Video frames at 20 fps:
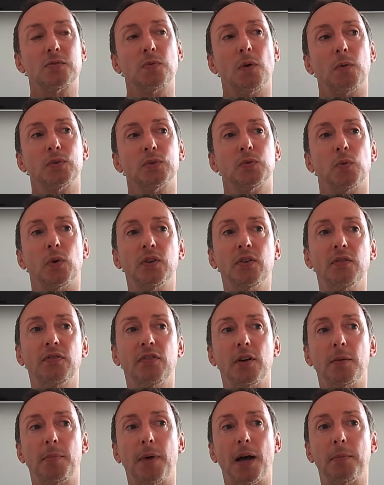is what was
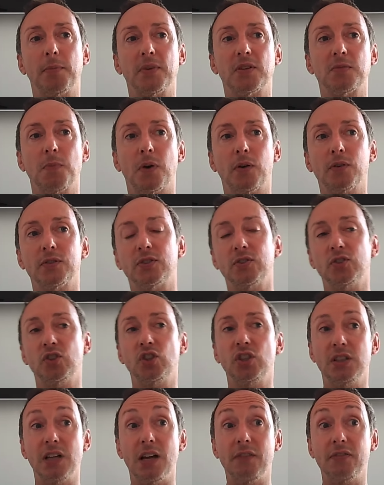wonderful about Miss Morrison.
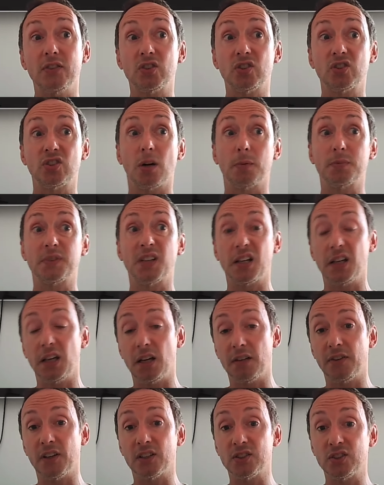She never stopped any
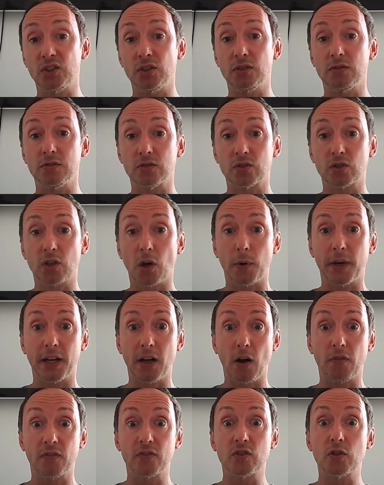of her students
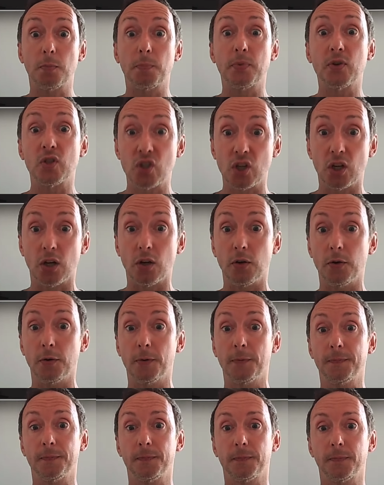going off to pursue.
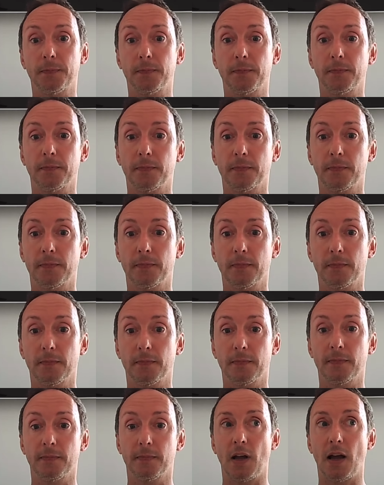
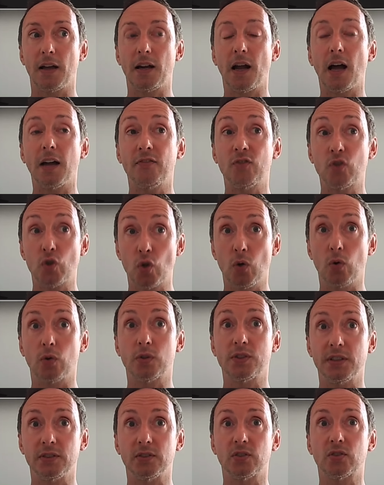And I've
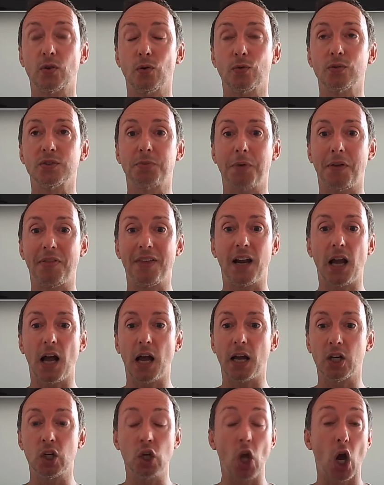taught in schools where they're
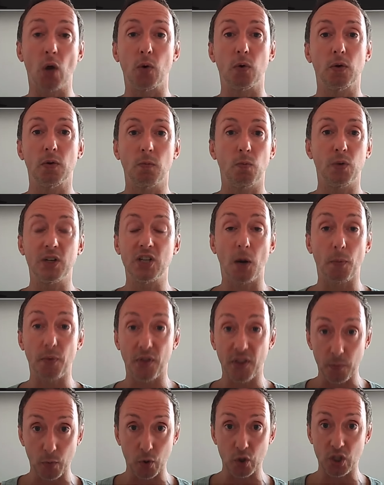like, no, we don't
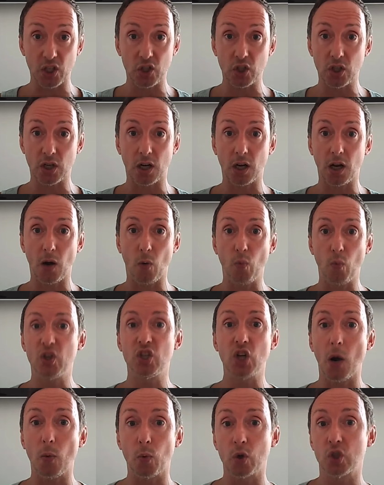want them auditioning. We
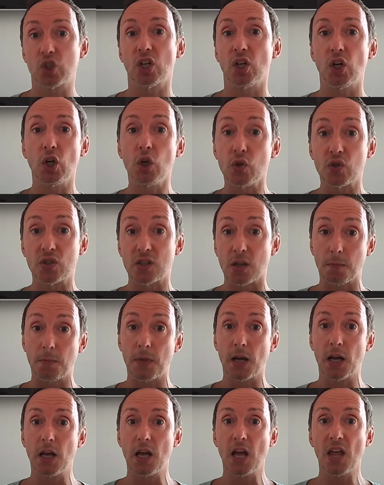don't want to lose them.
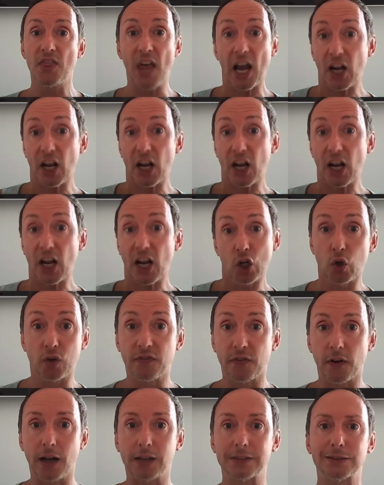They're good for our
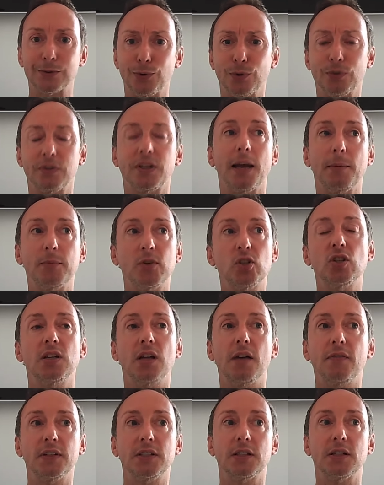school name. And she never
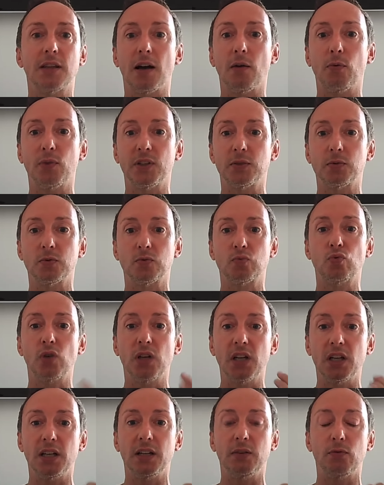did that, which was
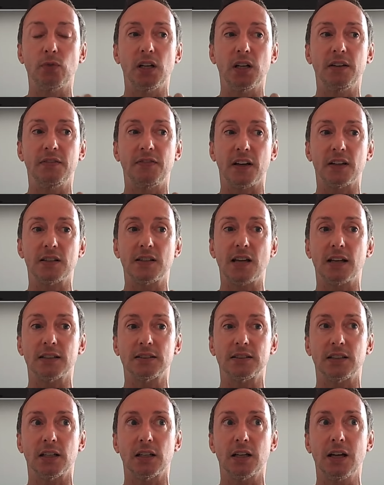really, really
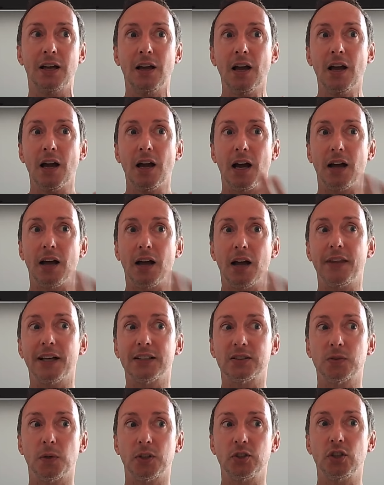fantastic. And that's
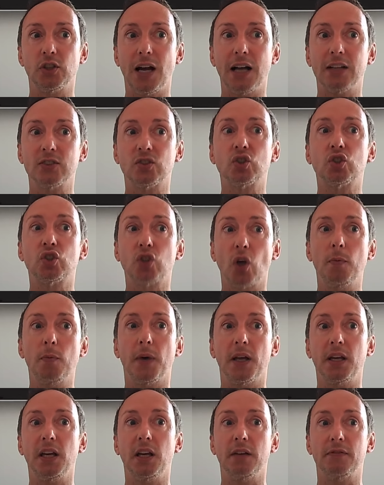why she had so
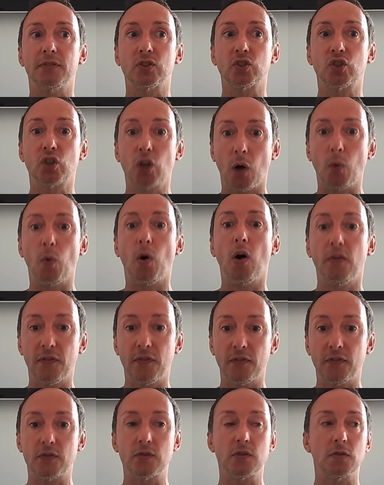many of us go
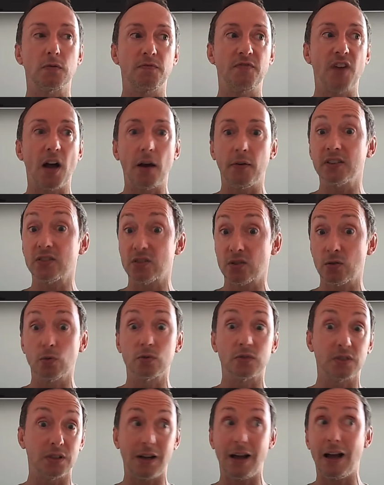off to various
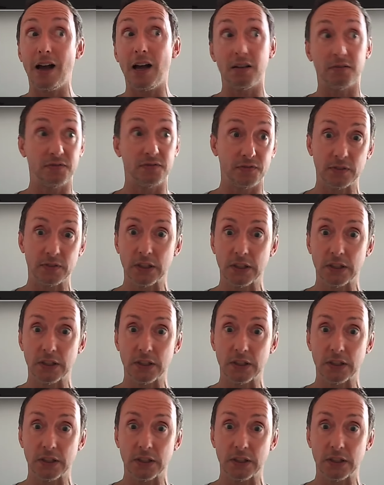schools and have